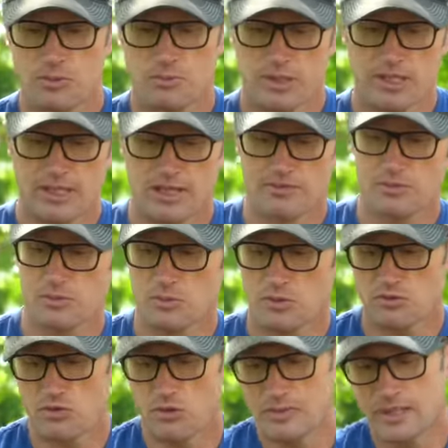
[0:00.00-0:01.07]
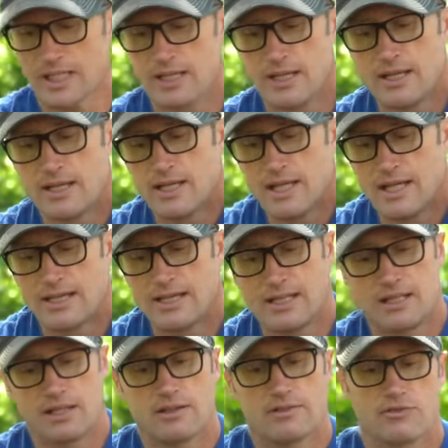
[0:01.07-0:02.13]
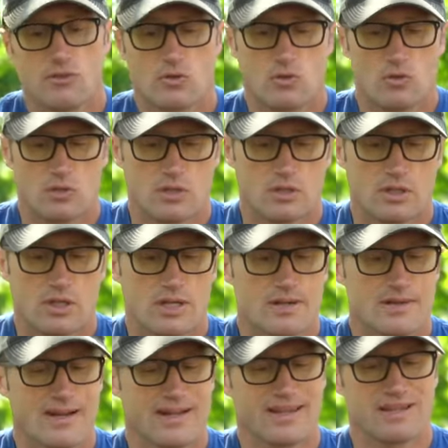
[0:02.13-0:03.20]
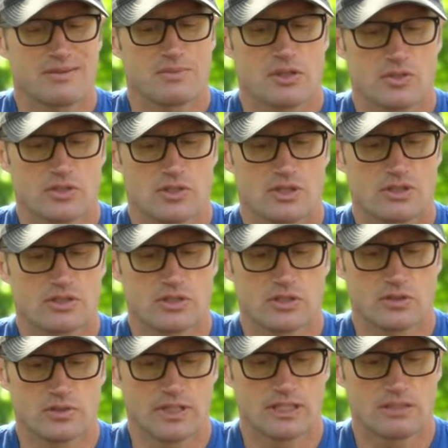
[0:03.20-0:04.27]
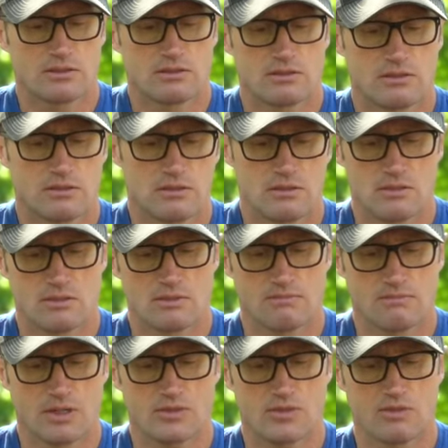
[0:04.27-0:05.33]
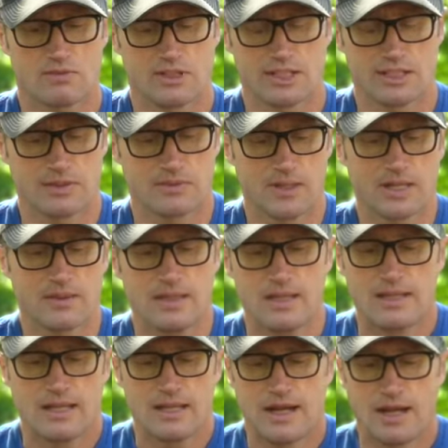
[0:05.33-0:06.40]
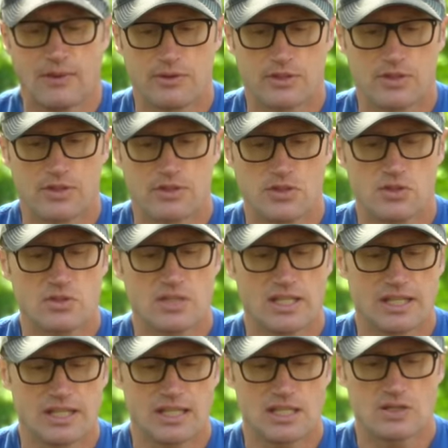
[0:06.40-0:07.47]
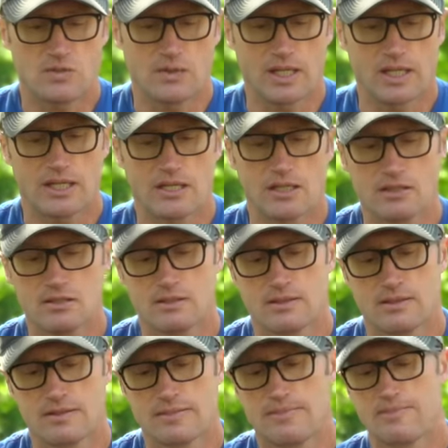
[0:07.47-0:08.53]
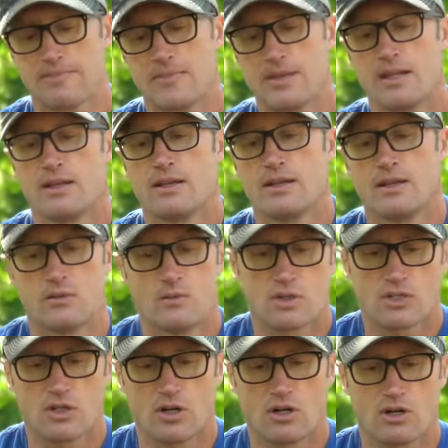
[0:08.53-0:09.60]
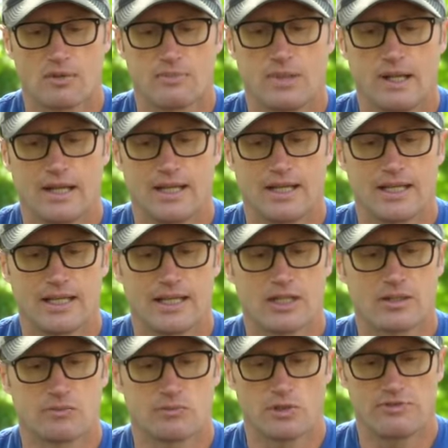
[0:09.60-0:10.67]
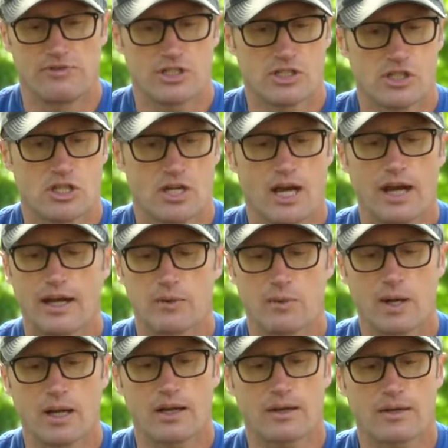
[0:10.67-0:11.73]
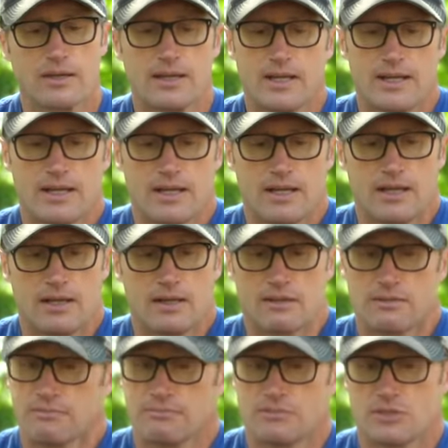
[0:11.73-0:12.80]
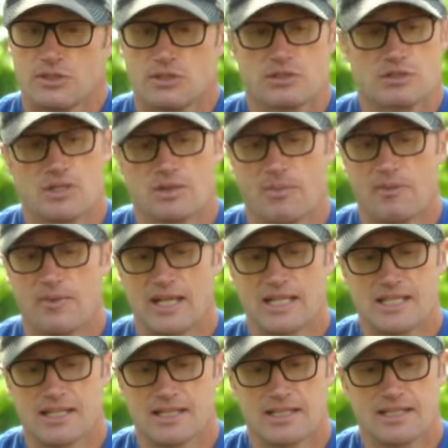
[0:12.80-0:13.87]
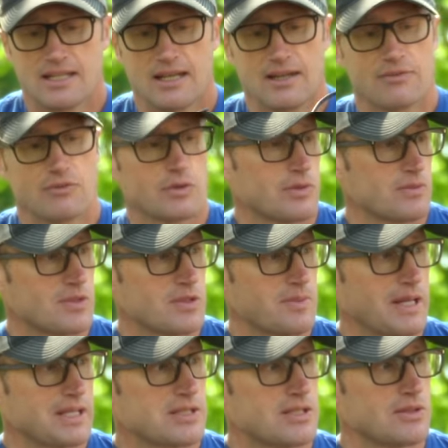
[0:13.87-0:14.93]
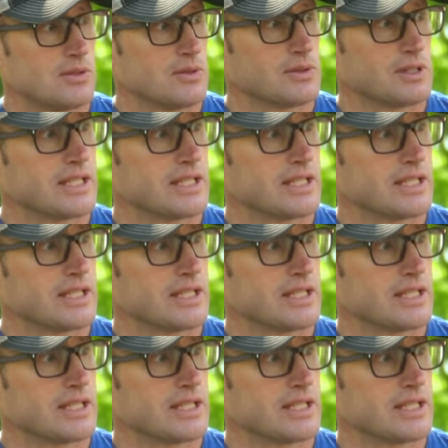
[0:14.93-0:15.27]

they're pretty comfortable for me. And then for, I think most all the shooting, most of it anyway, I was using these right here, which are by Revision Eyewear. Some amazing stuff with respect to